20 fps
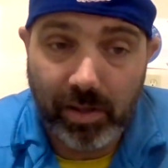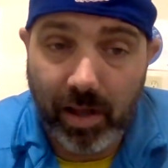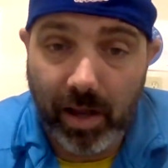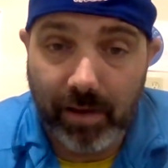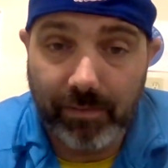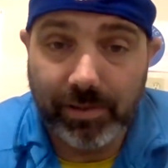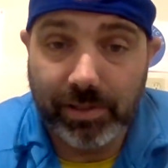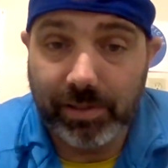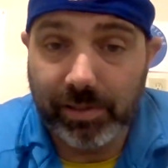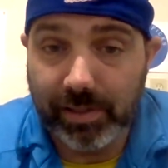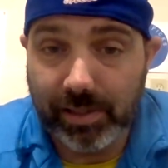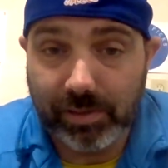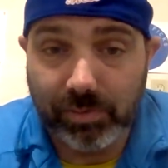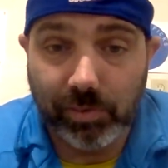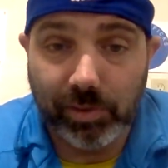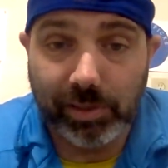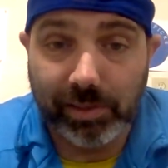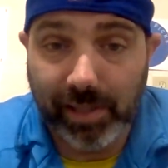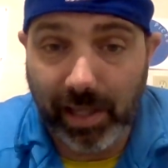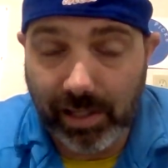Obviously, that's
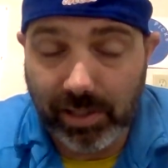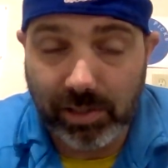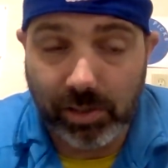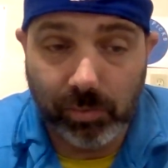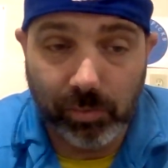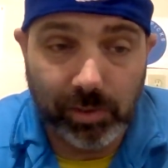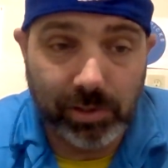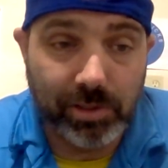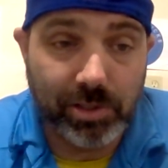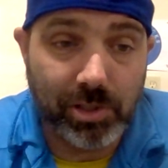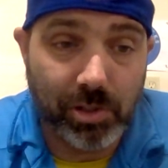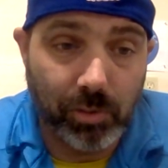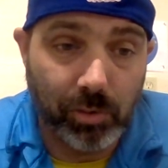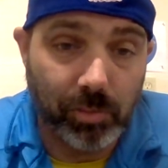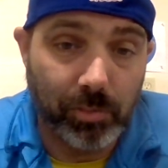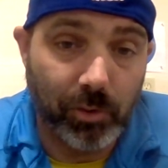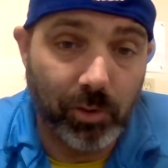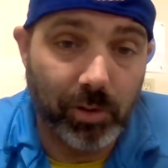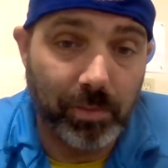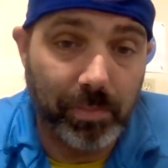what it takes to win, score
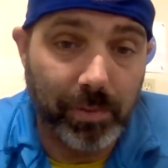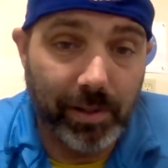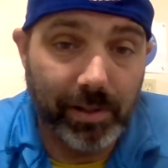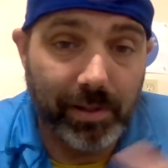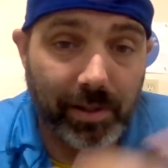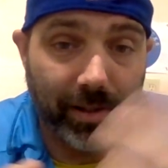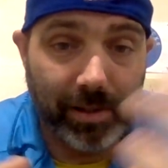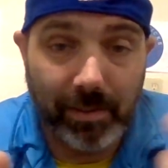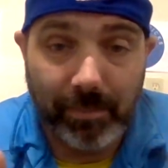more. But,